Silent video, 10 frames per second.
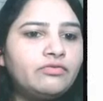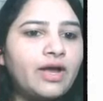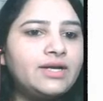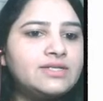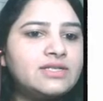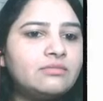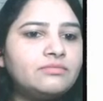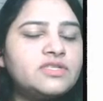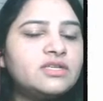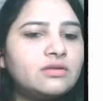we find
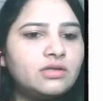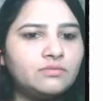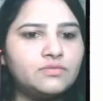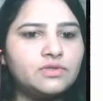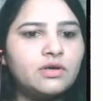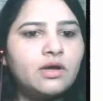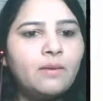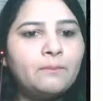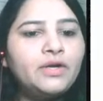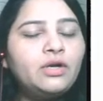some synonyms,
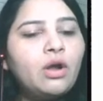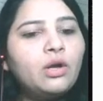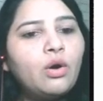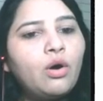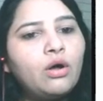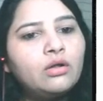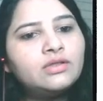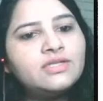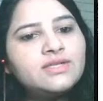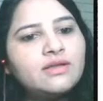but not
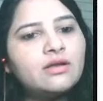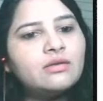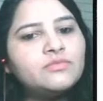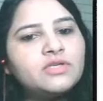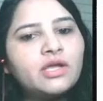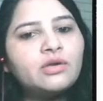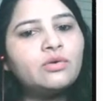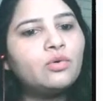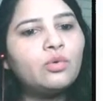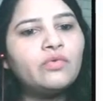all the synonyms
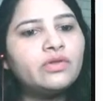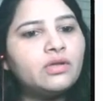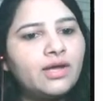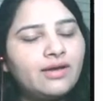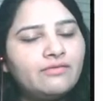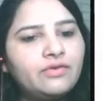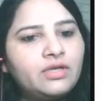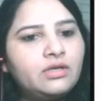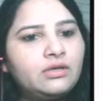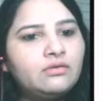can go with
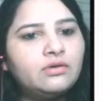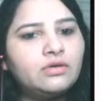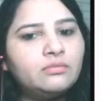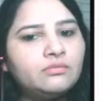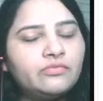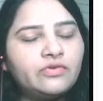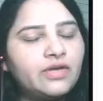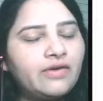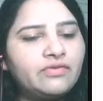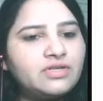every
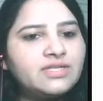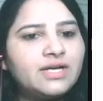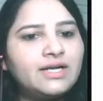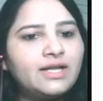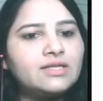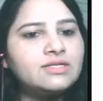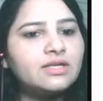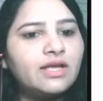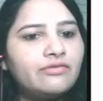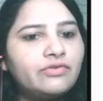sentence
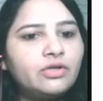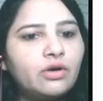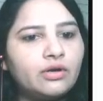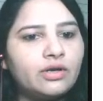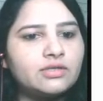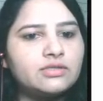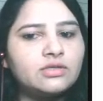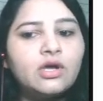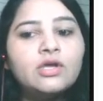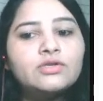and every context.
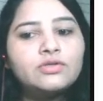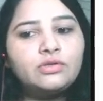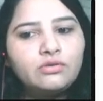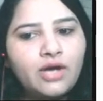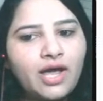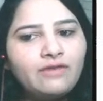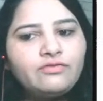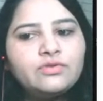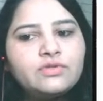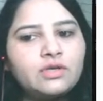So you
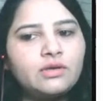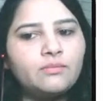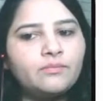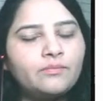have to see.